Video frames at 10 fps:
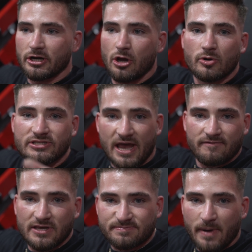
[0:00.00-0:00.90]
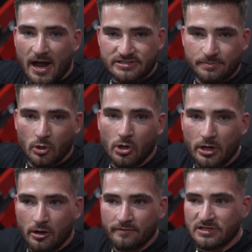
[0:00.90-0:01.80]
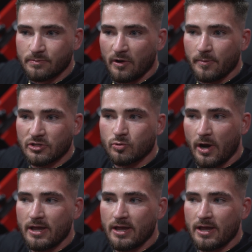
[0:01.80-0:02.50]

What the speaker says: go as heavy as possible on all these movements, right?